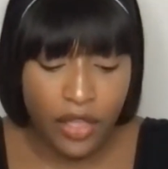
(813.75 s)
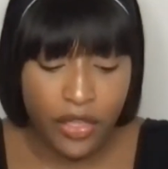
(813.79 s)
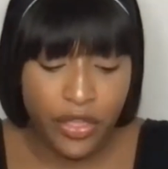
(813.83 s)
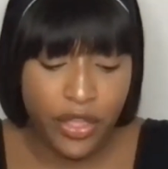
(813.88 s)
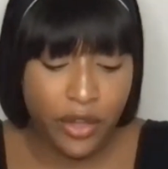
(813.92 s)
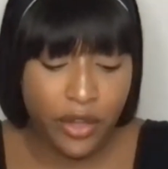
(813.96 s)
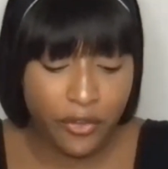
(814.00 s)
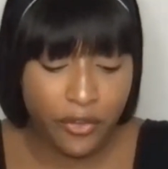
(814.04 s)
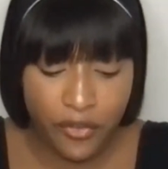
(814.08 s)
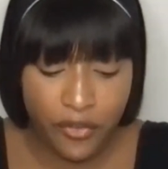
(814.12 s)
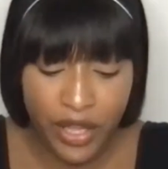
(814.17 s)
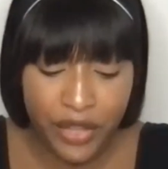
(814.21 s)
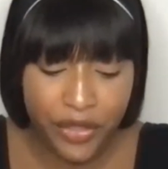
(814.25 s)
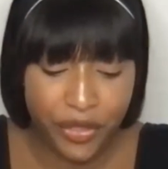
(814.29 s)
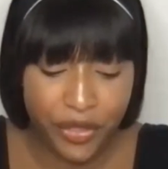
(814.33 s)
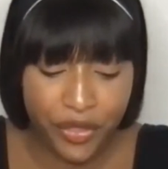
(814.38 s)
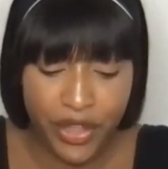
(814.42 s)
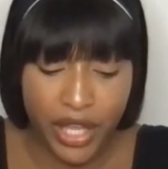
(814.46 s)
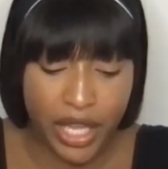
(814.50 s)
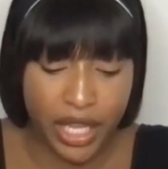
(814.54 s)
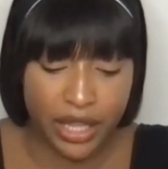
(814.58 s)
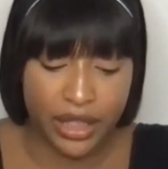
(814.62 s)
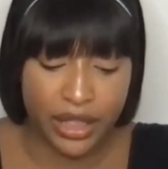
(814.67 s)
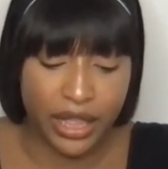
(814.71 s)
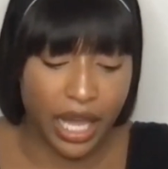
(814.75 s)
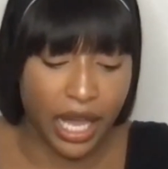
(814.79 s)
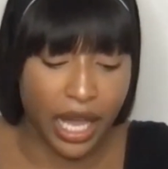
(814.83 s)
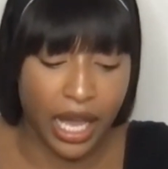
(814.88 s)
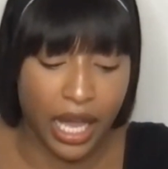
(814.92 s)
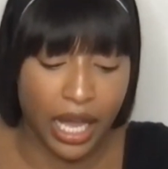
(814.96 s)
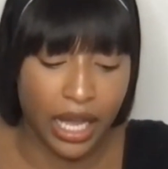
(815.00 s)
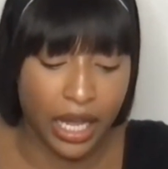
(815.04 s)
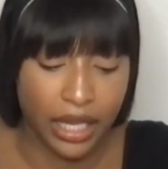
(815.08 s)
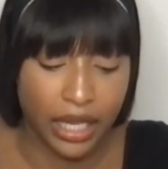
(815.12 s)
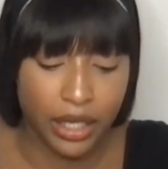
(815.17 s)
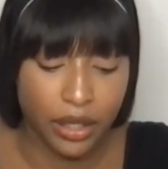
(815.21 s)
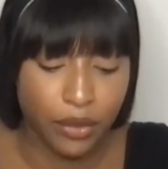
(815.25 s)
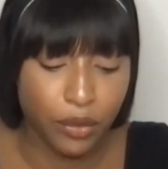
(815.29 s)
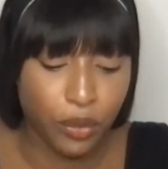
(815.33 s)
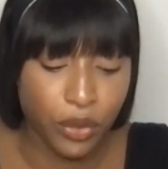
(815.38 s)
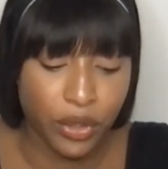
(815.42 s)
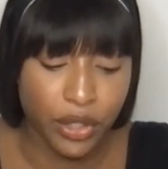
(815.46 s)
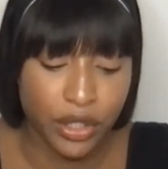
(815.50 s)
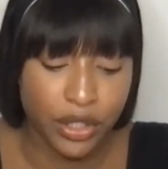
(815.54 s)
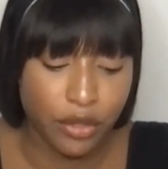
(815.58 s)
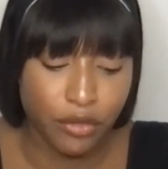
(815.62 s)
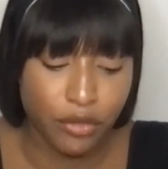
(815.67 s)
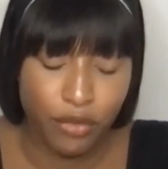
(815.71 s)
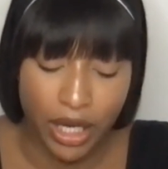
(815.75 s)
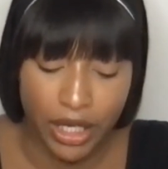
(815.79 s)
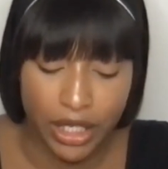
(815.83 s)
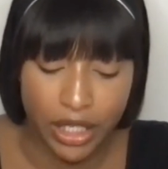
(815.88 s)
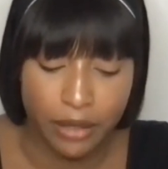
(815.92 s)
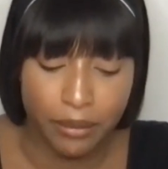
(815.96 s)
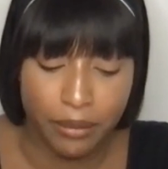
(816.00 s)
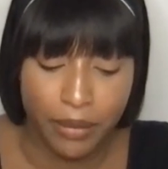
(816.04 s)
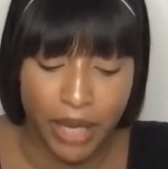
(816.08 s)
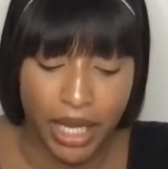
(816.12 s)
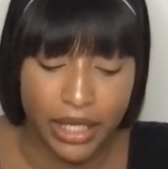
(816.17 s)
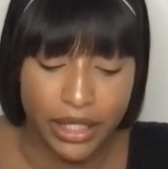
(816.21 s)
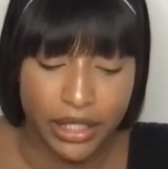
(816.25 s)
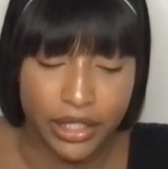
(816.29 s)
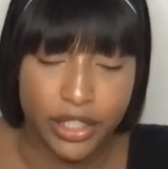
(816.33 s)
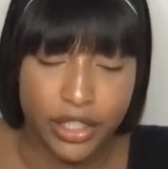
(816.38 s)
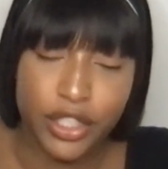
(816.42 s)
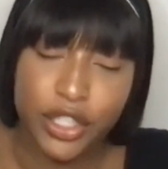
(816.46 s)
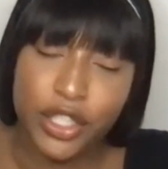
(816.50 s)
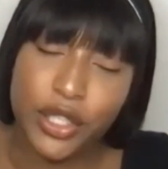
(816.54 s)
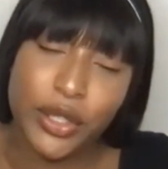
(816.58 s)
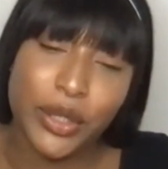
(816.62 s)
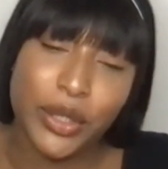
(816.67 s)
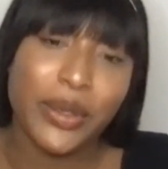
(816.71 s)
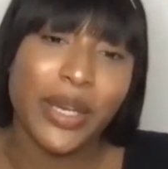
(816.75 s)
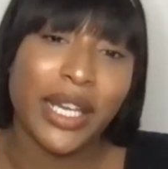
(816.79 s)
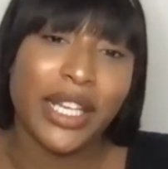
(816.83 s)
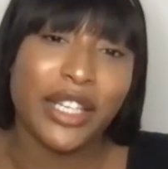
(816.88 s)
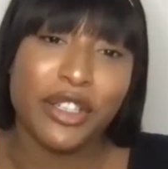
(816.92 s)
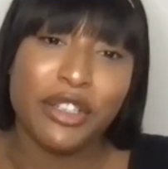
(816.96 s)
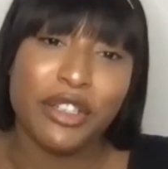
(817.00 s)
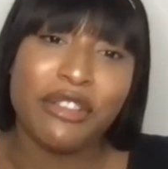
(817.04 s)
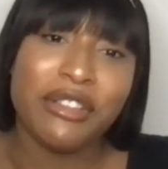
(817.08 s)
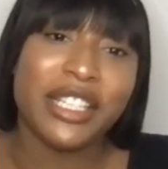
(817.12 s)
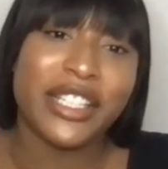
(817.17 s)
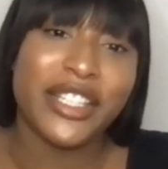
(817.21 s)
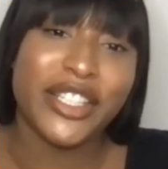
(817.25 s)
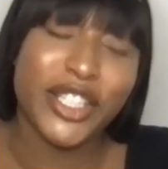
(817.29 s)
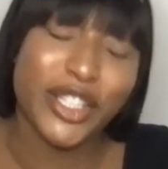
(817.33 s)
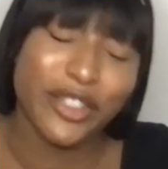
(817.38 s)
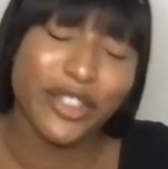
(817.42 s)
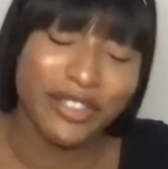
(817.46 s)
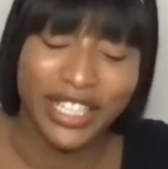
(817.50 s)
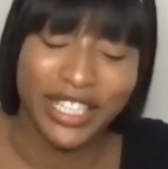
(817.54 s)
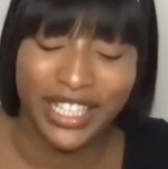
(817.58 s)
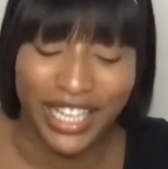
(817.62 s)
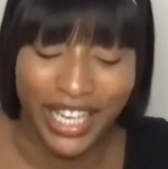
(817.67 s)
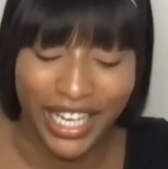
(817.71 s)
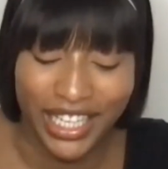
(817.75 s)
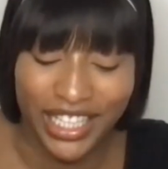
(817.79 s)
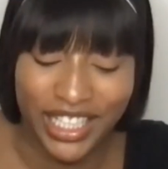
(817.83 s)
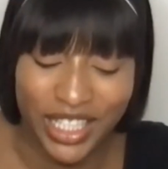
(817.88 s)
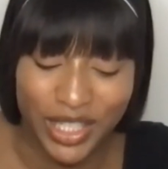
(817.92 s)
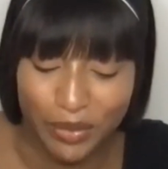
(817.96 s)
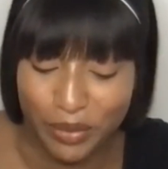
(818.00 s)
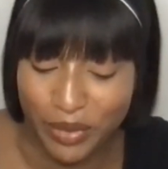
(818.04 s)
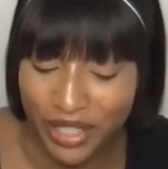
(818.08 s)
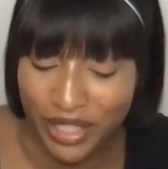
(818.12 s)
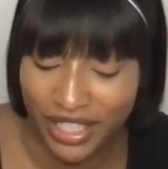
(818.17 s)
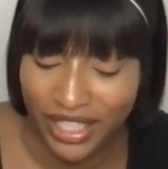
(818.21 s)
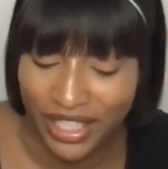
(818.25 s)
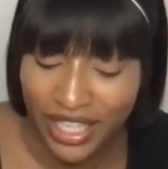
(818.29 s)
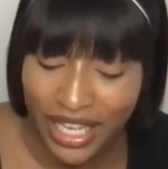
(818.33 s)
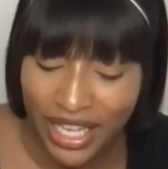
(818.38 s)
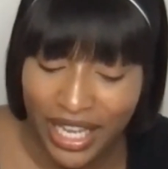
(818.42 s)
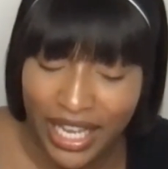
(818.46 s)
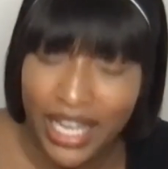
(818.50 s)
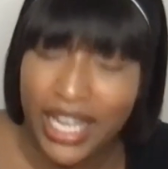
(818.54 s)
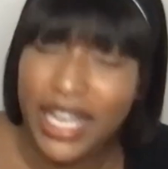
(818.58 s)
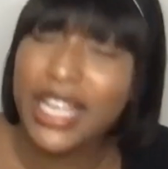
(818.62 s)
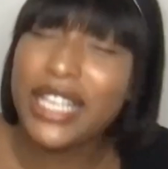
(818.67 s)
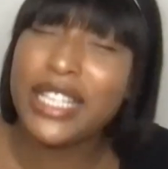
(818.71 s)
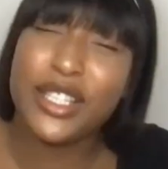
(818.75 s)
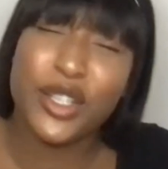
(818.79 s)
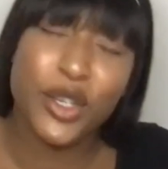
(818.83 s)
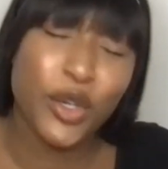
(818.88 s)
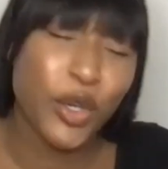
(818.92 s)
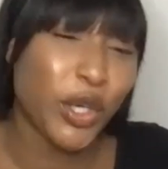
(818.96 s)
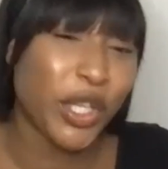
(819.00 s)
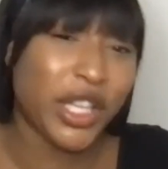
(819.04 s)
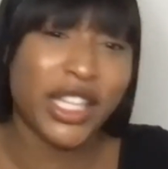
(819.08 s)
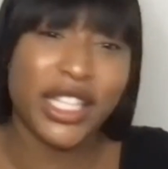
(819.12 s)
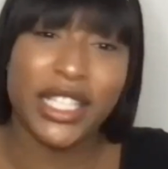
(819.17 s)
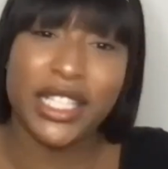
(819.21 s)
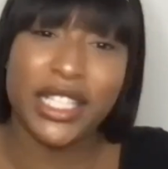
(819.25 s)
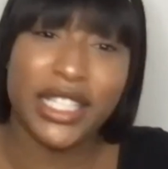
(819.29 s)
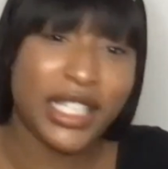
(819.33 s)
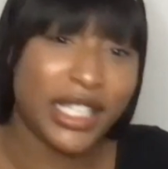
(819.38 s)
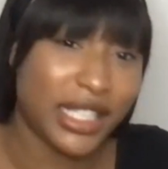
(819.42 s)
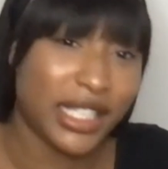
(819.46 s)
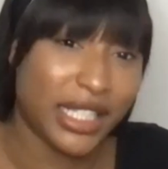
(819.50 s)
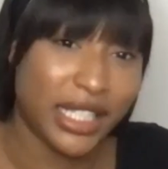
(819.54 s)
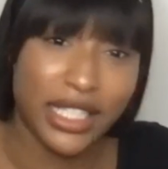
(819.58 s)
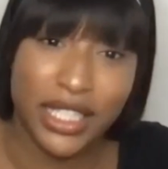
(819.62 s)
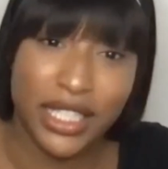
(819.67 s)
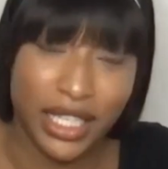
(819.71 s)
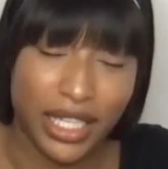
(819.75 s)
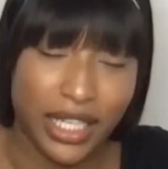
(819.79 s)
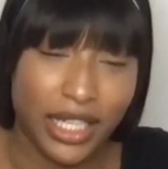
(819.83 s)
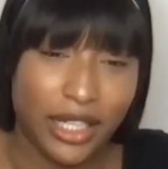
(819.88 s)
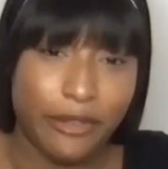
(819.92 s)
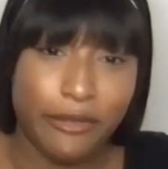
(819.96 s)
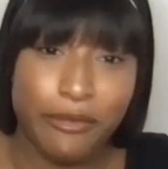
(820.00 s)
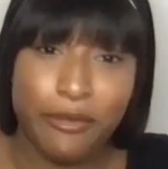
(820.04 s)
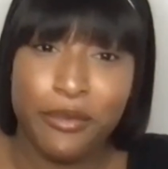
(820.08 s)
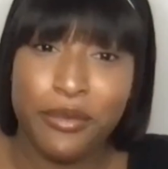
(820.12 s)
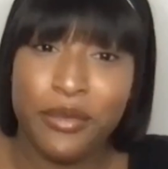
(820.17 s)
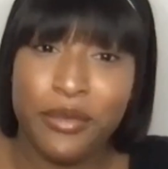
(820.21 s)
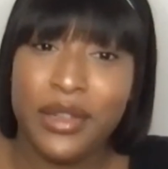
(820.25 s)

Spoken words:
The fifth thing that I would recommend to increase your engagement is authenticity.